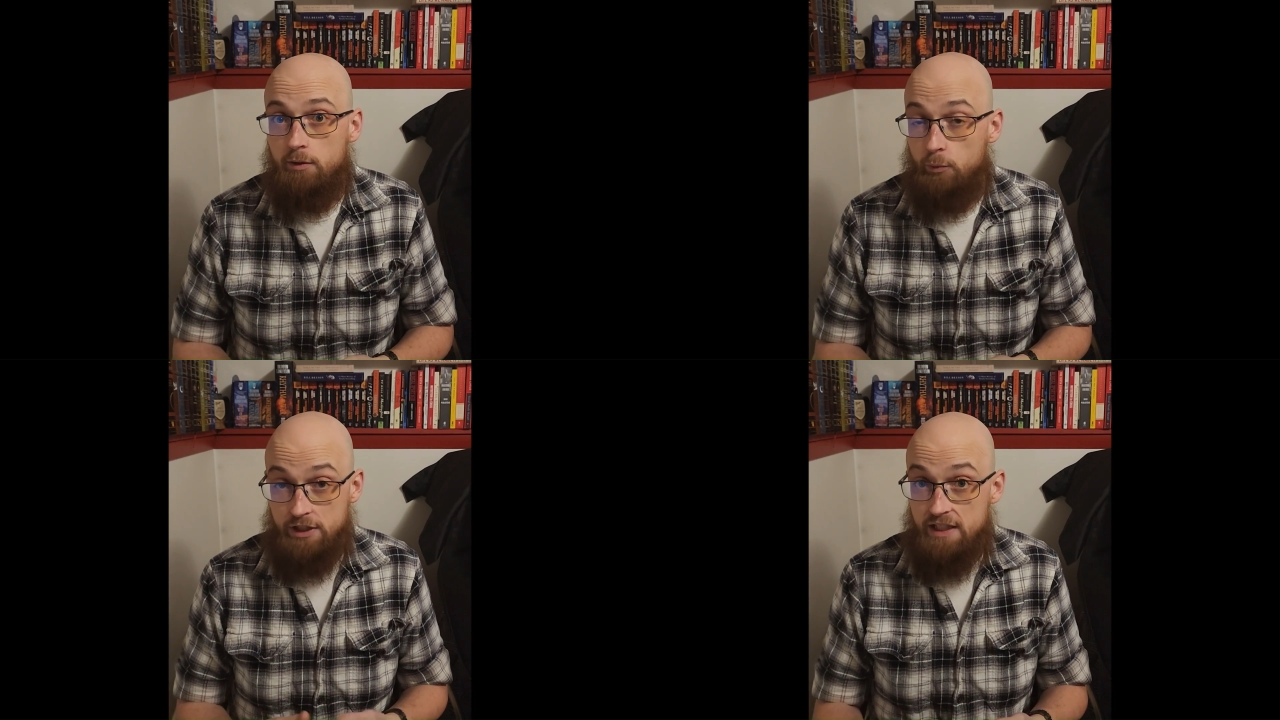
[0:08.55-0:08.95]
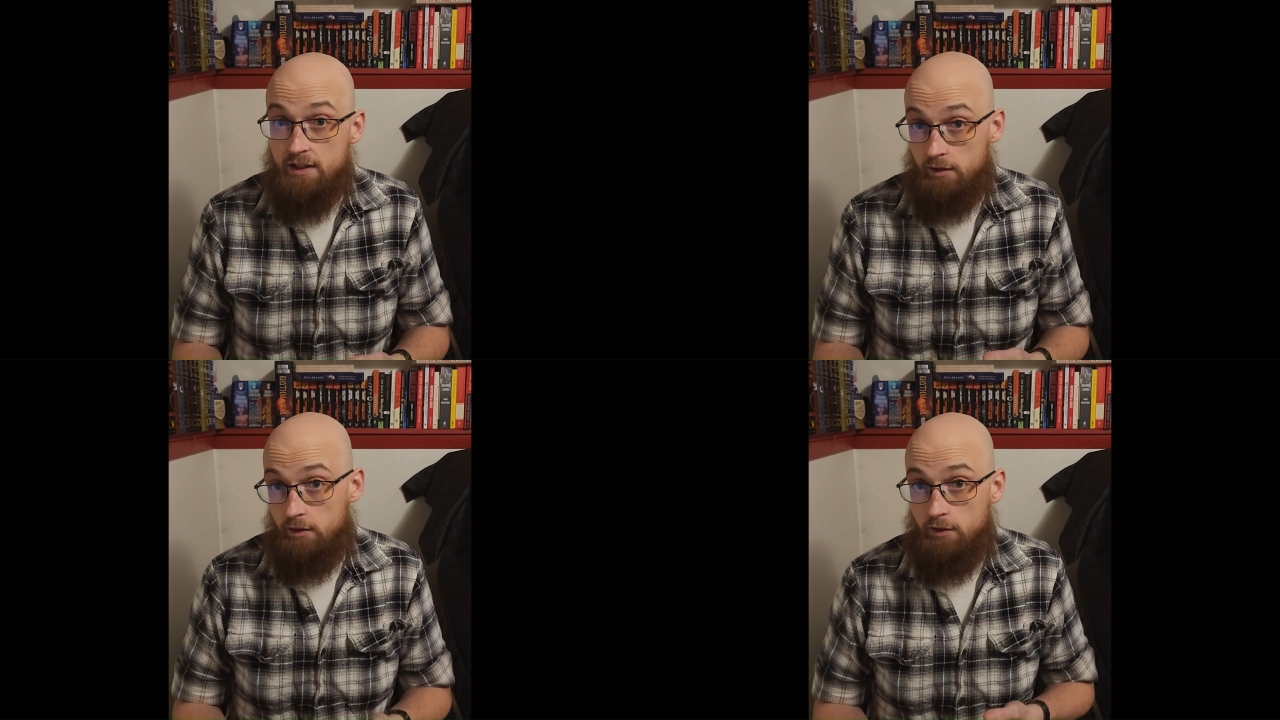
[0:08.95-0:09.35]
We
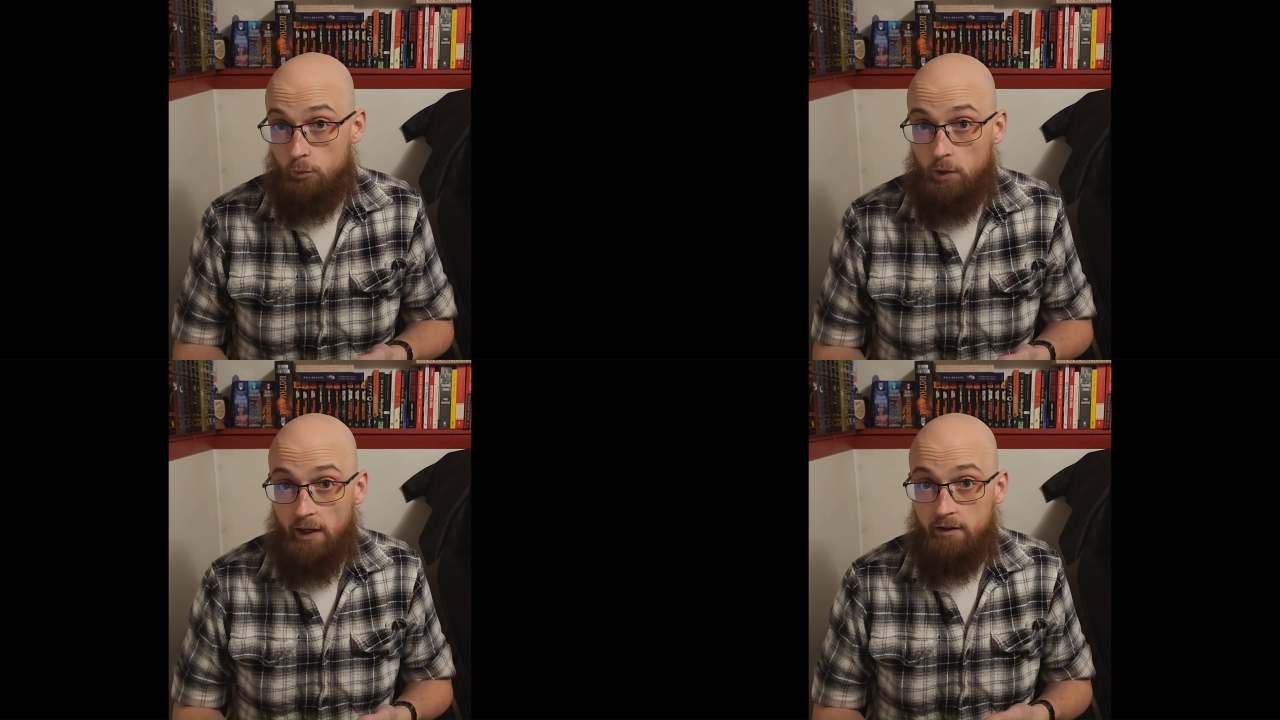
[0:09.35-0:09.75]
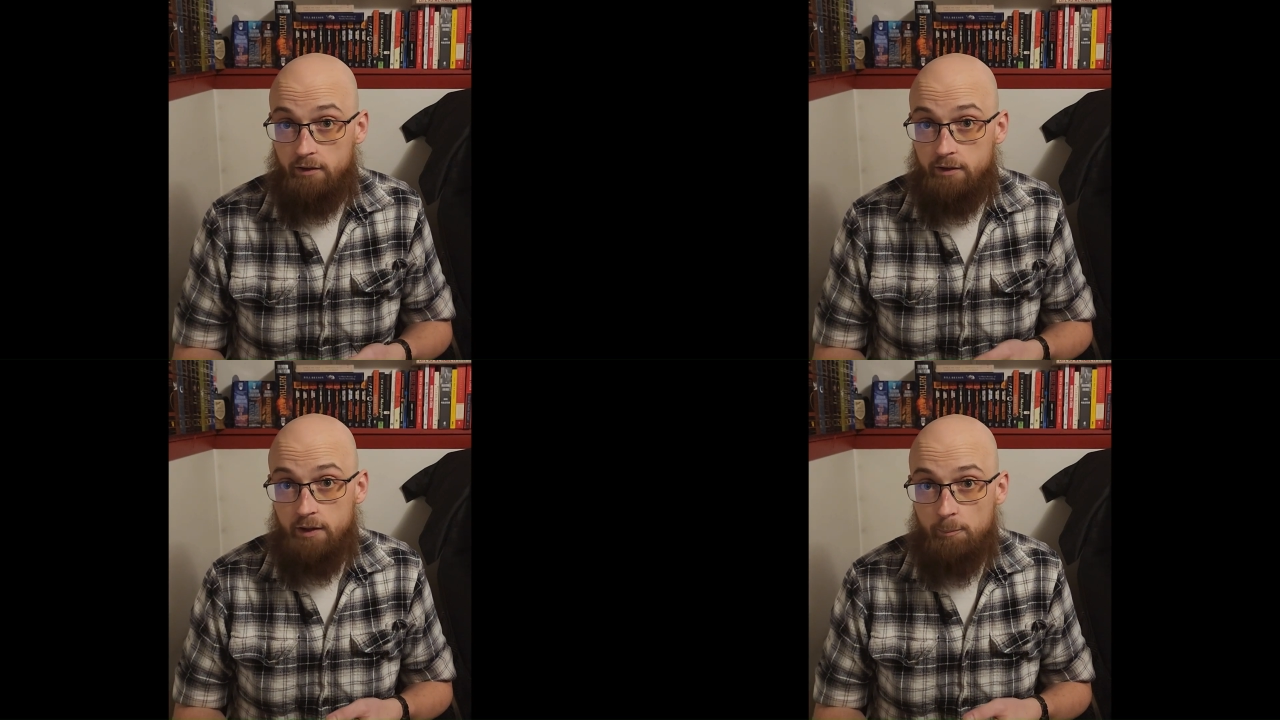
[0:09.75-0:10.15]
did in the
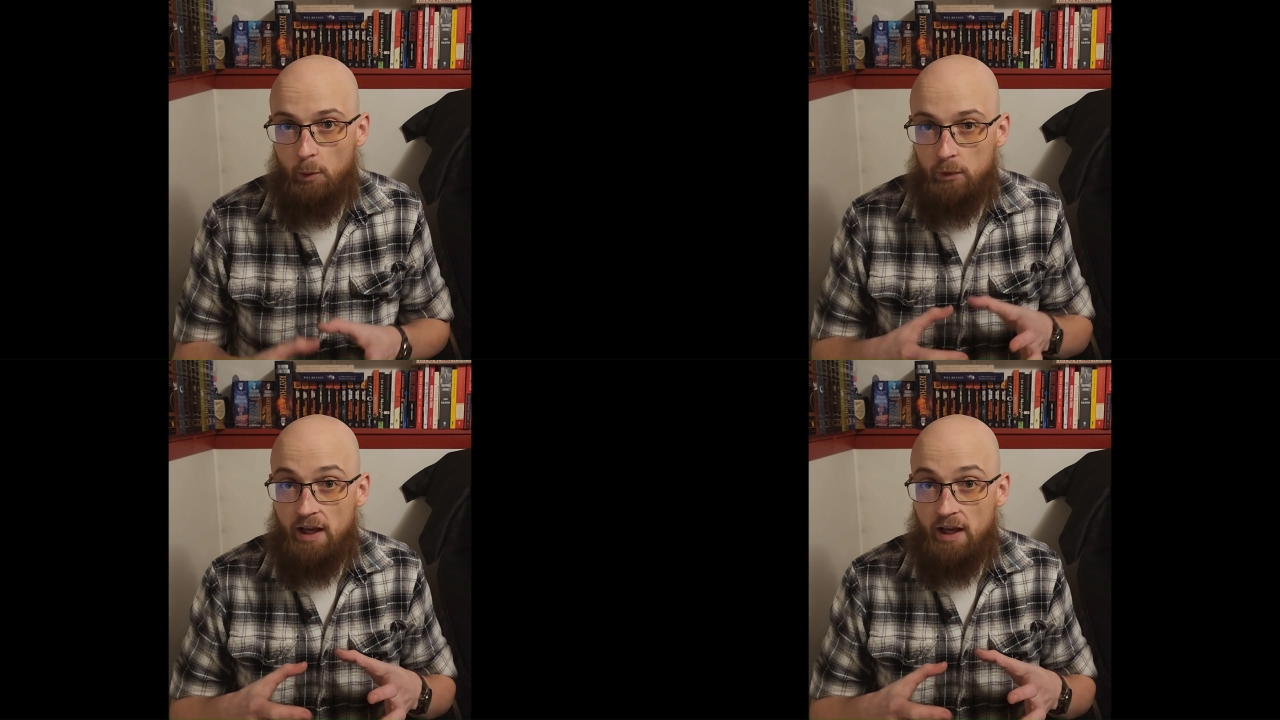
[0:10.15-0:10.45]
wild, but we